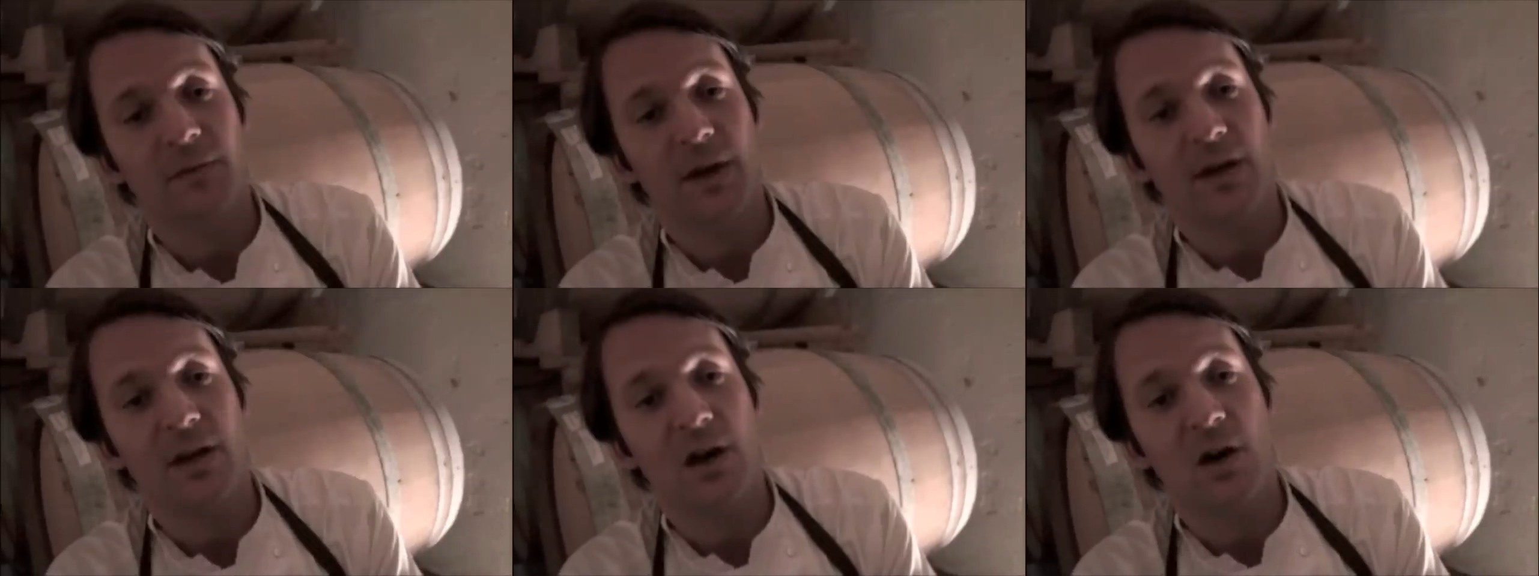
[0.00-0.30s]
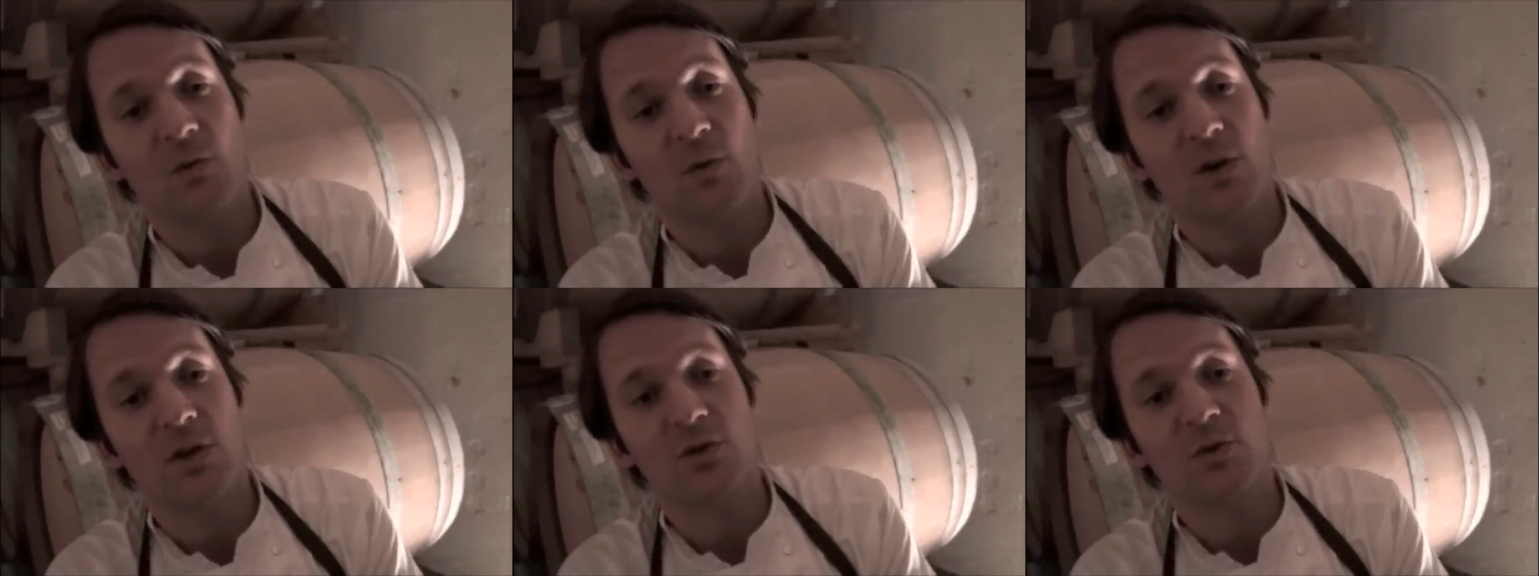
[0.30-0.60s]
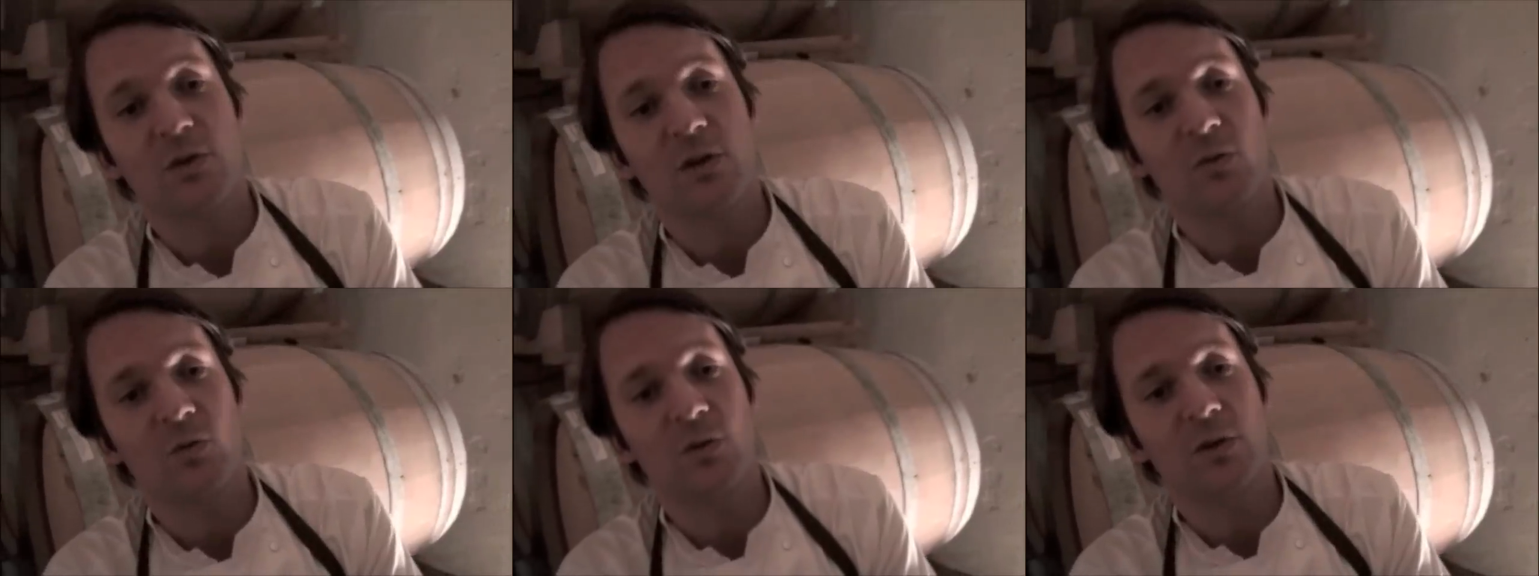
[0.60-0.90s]
At our
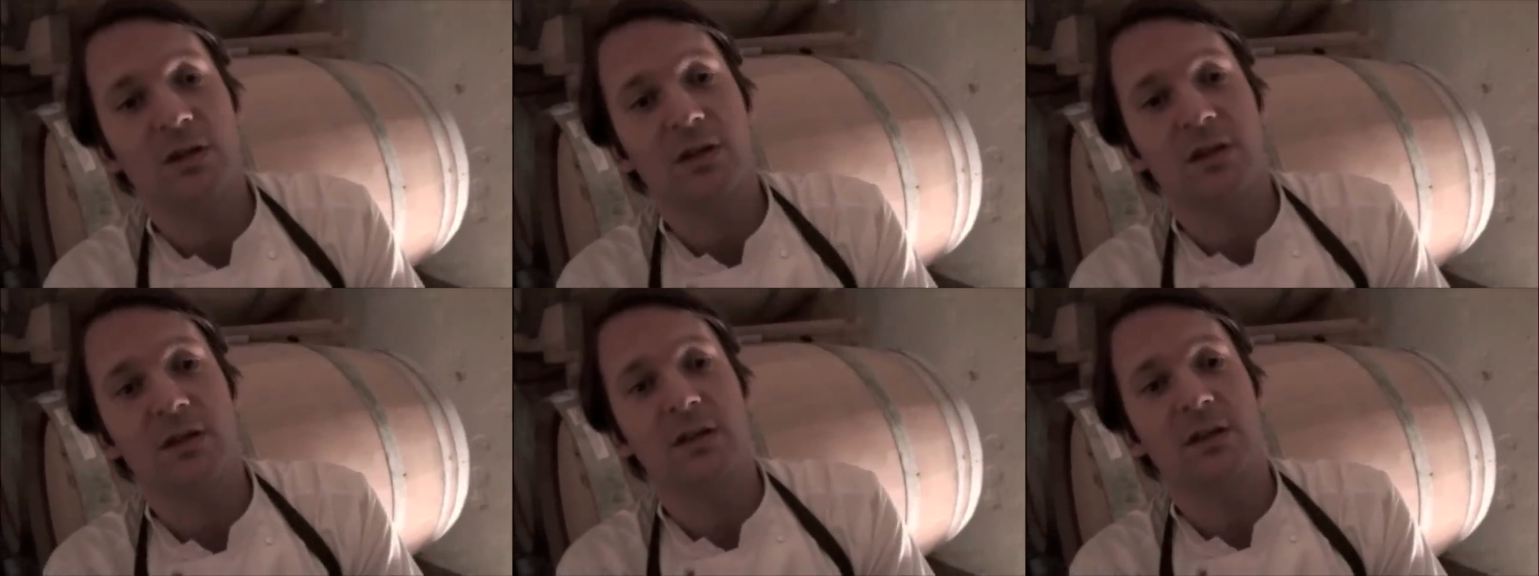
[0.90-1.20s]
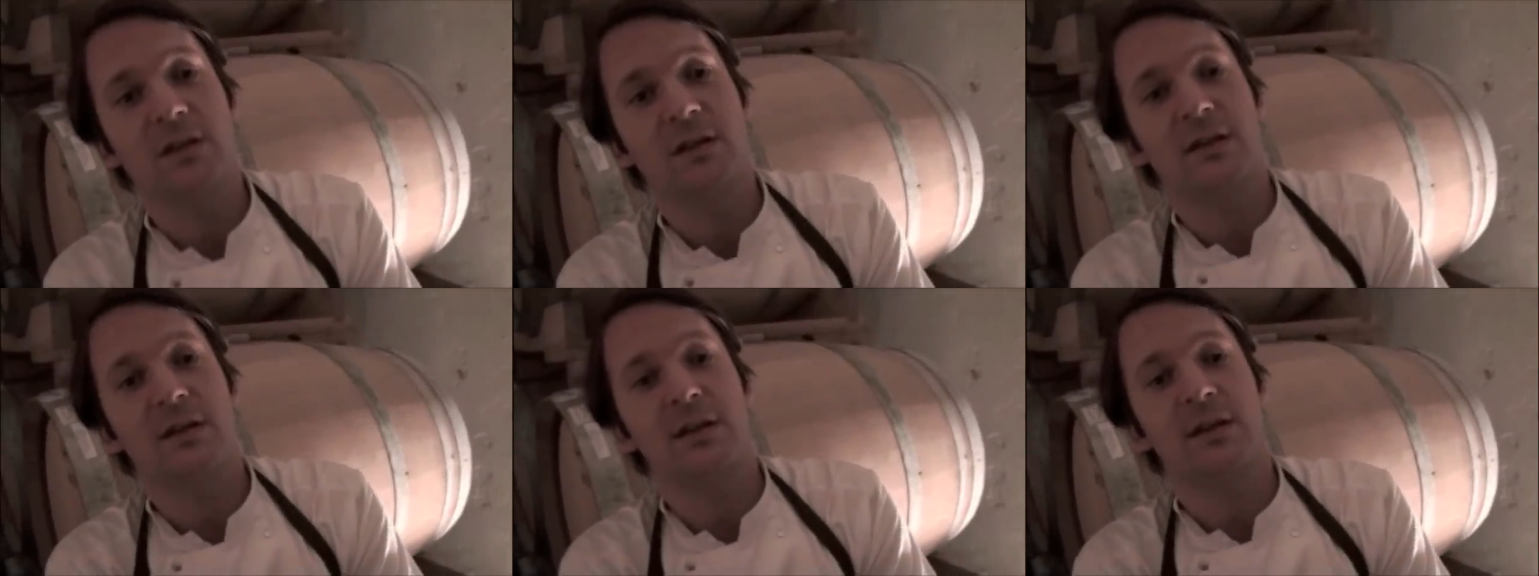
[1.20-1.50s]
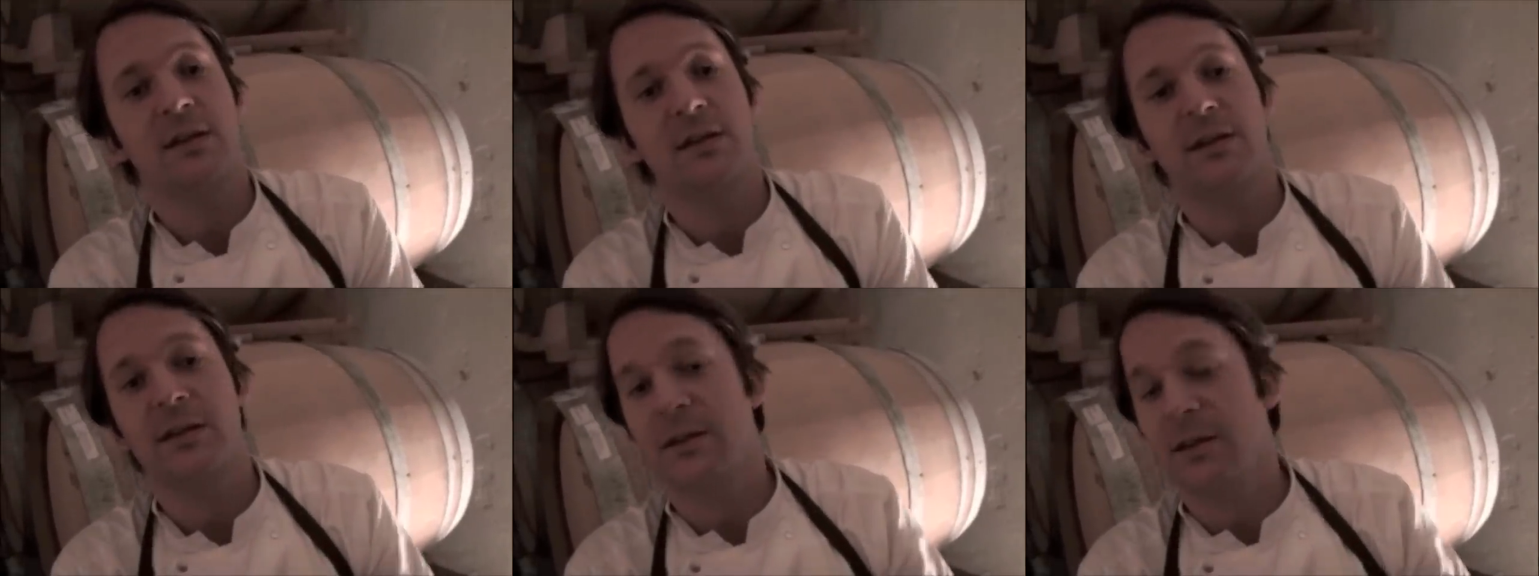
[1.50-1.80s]
restaurant, we
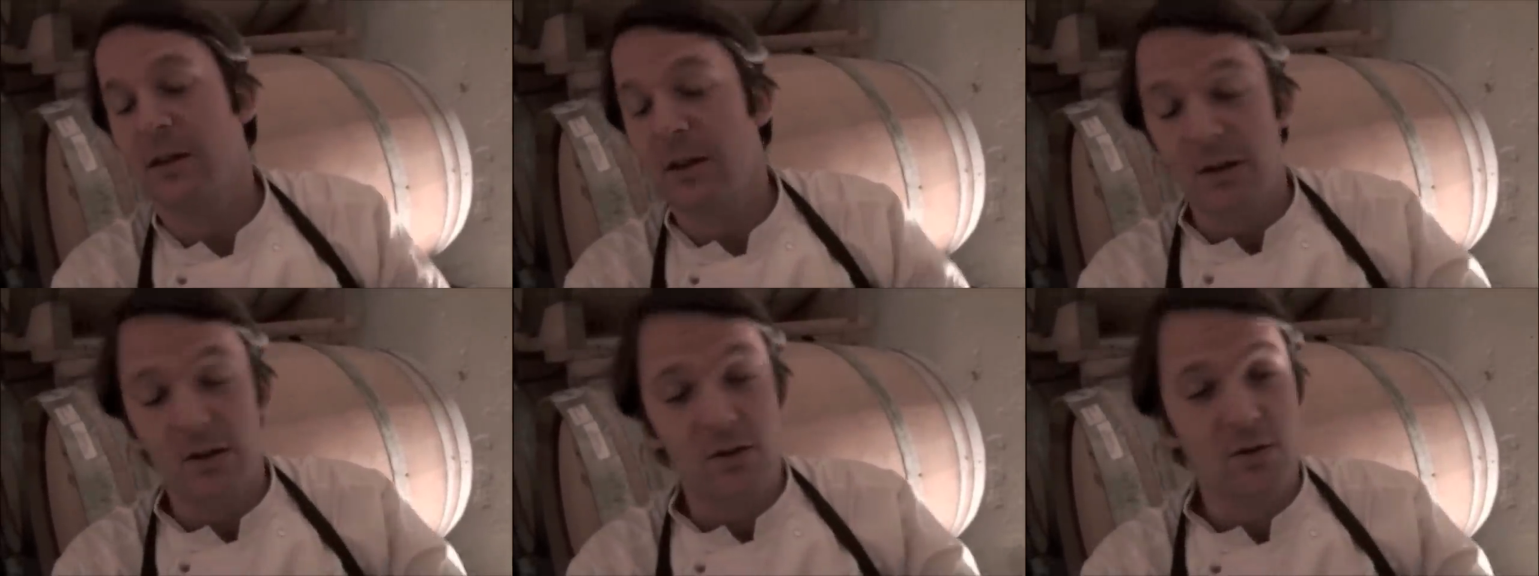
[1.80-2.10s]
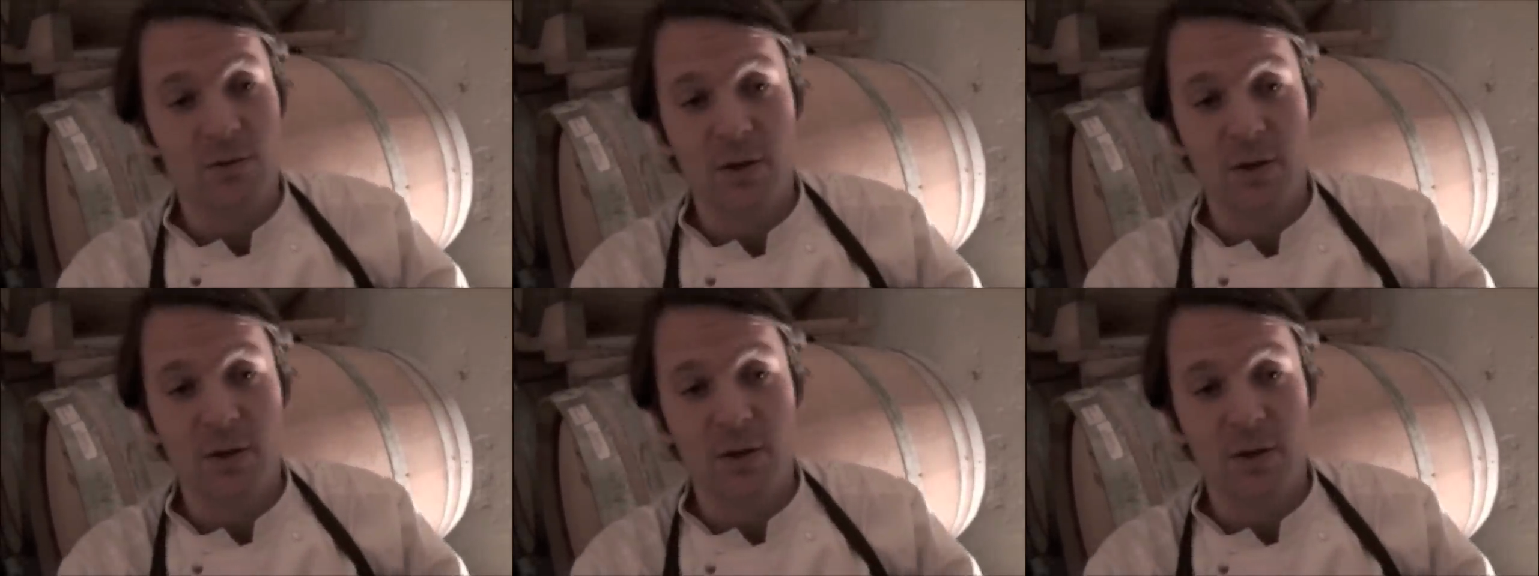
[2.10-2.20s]
are